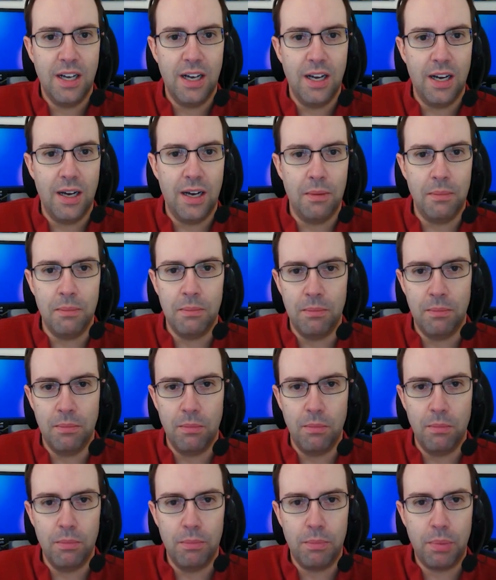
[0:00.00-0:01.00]

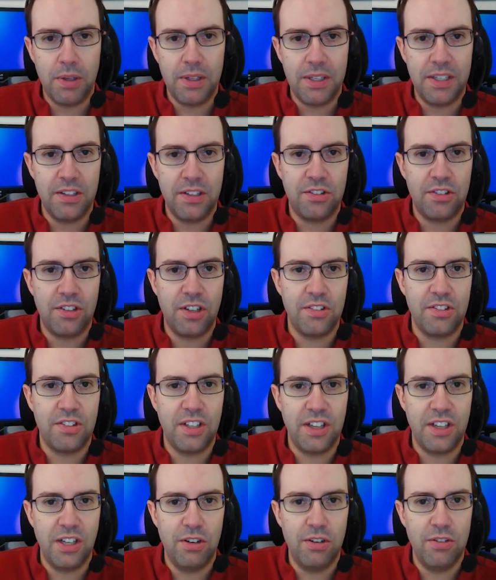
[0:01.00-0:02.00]
Probably going to start
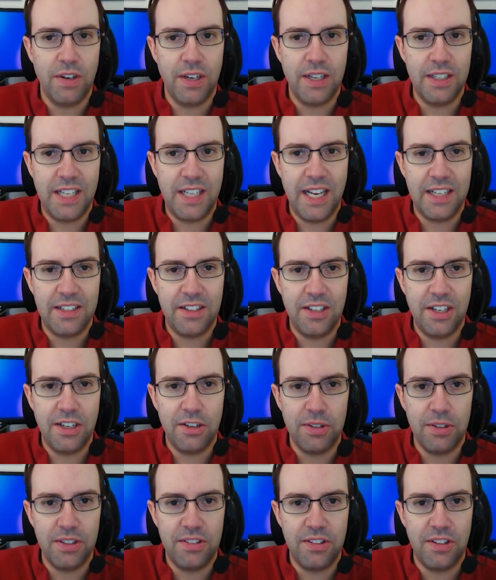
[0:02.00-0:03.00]
seeing the overhead
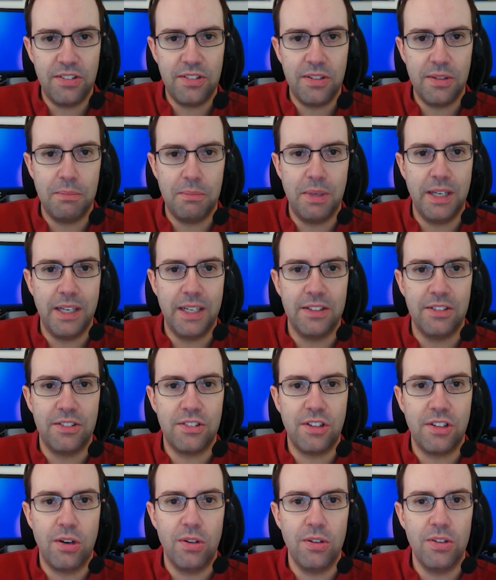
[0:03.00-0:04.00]
catenary system being
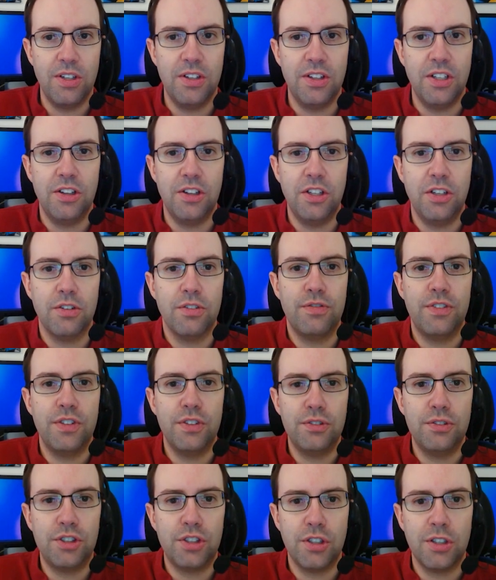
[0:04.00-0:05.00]
installed in the near
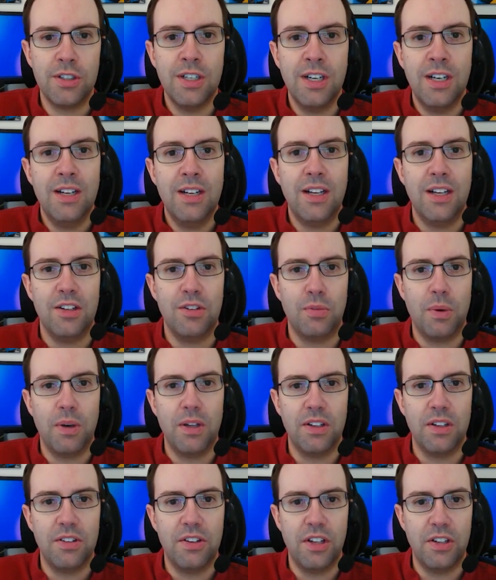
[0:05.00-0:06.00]
future, as
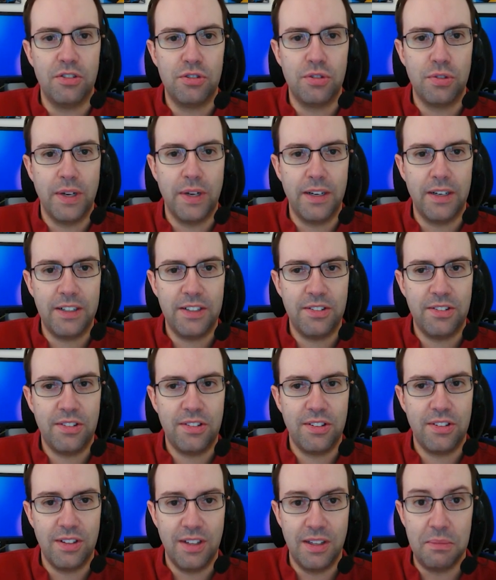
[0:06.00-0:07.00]
well as the
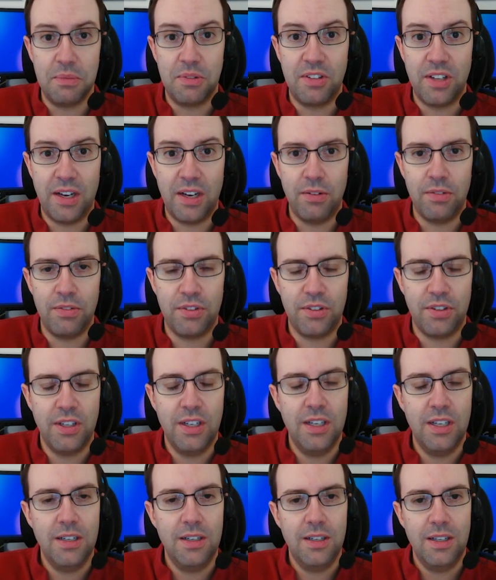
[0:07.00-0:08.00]
tracks themselves
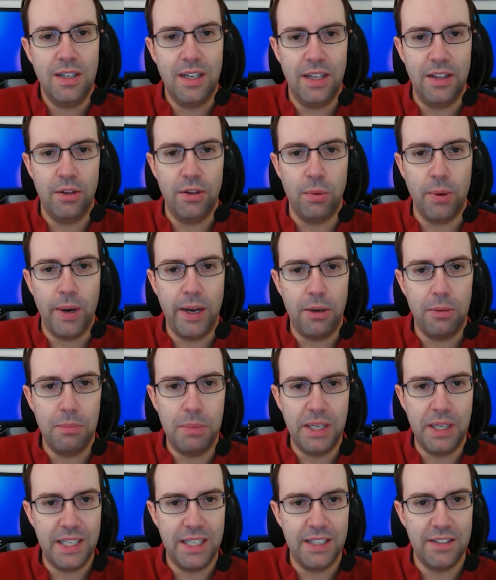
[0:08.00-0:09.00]
and the rail
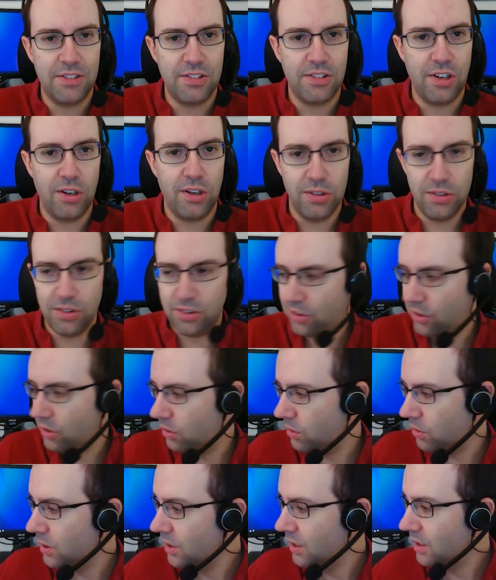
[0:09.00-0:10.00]
being installed.
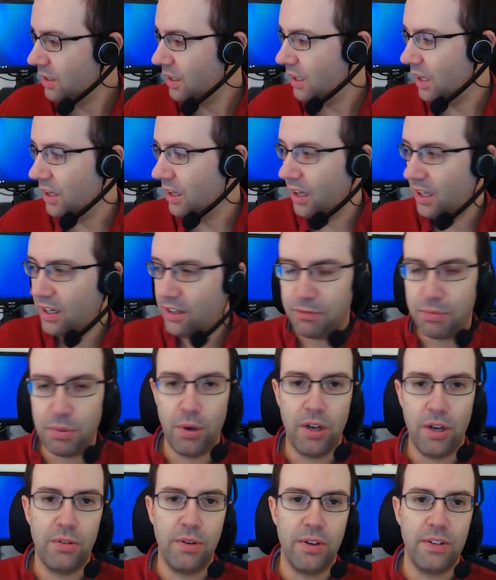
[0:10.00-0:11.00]
So a lot of
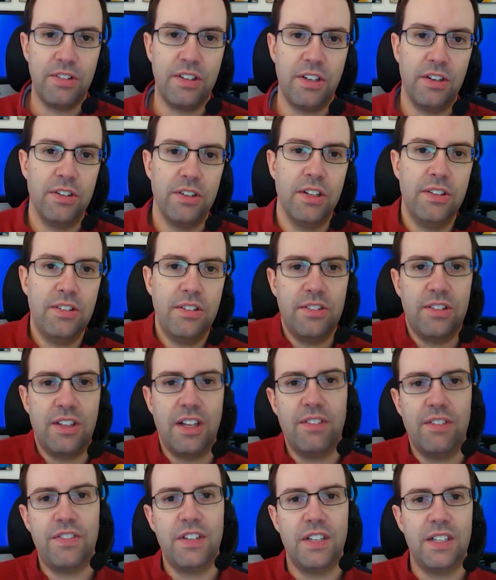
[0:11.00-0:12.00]
progress here. This is
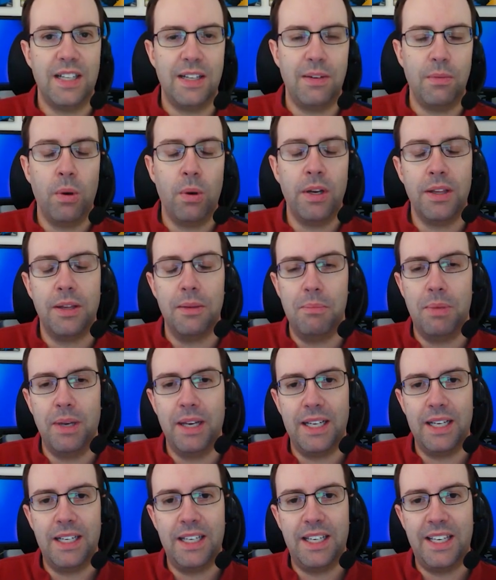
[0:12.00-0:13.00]
definitely one of the
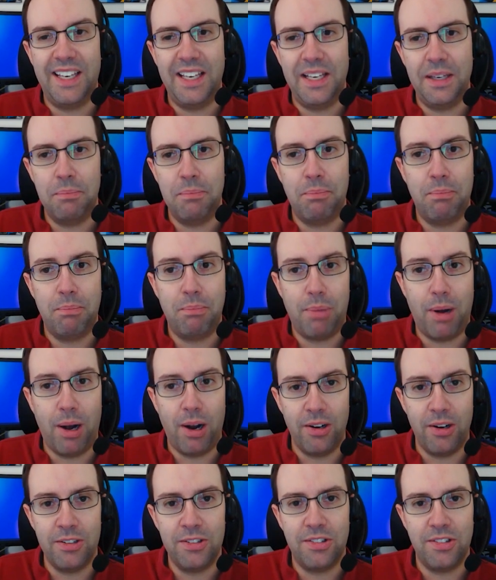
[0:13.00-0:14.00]
big key
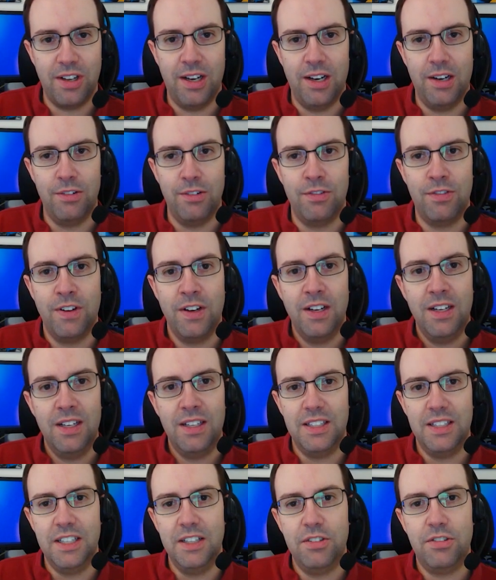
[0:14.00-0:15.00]
parts of
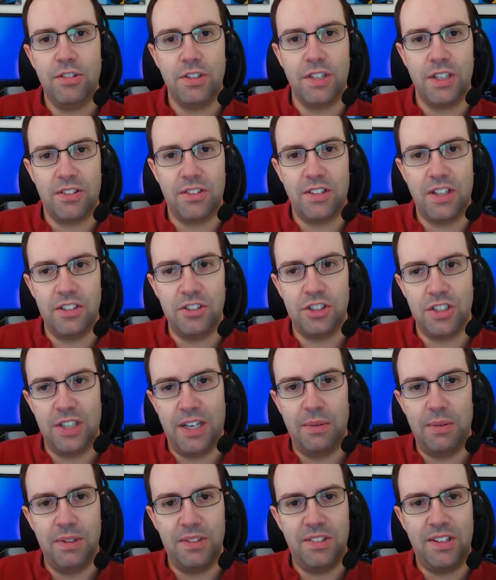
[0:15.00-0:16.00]
the eastern extension.
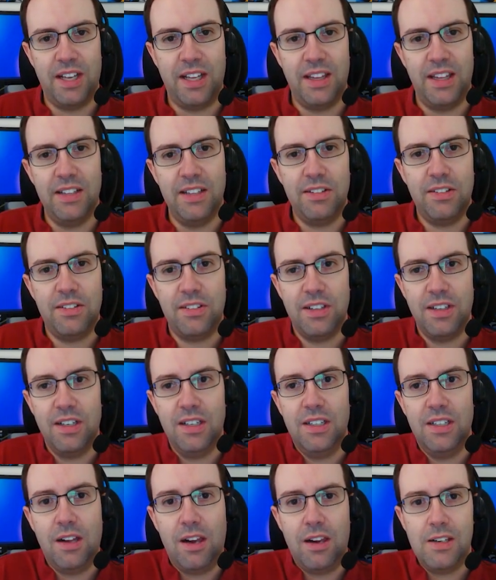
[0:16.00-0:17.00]
I would say this
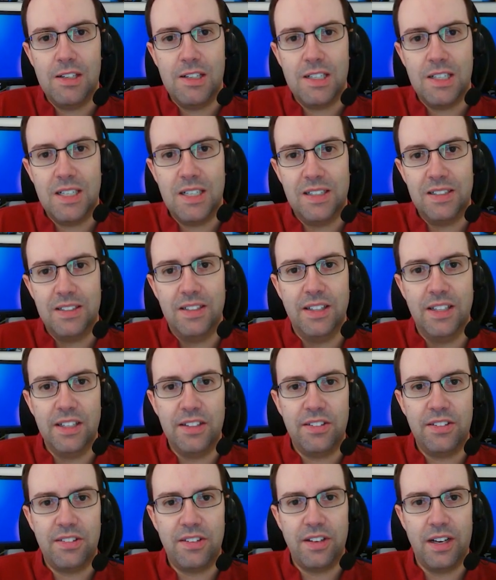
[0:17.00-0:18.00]

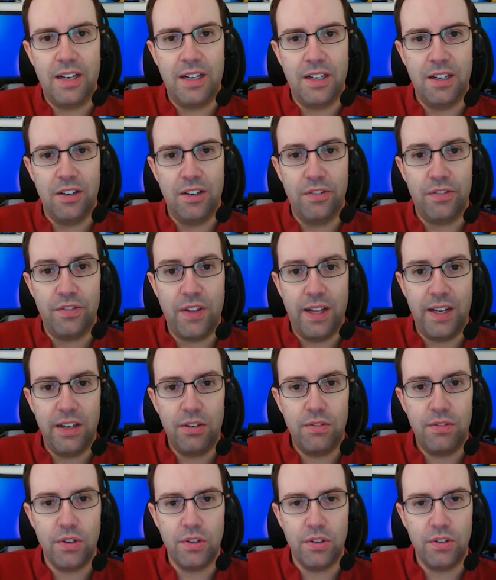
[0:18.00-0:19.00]

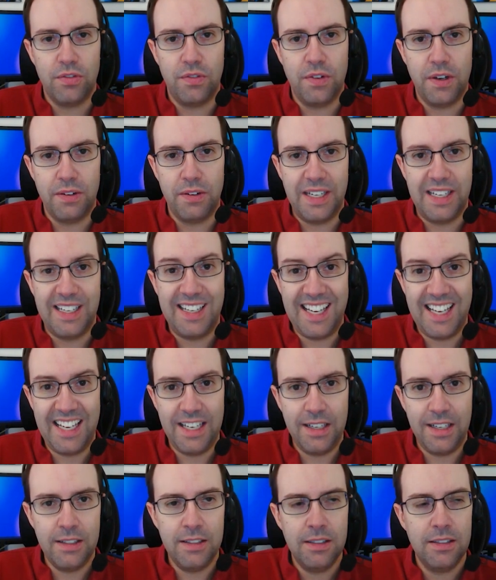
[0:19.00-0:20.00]
flyover is very
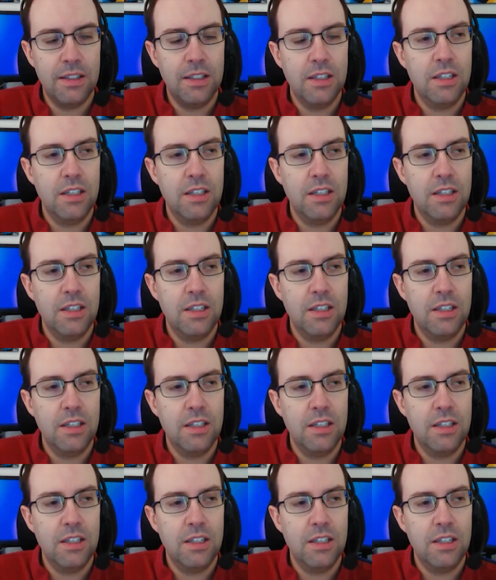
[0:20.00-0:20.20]
key.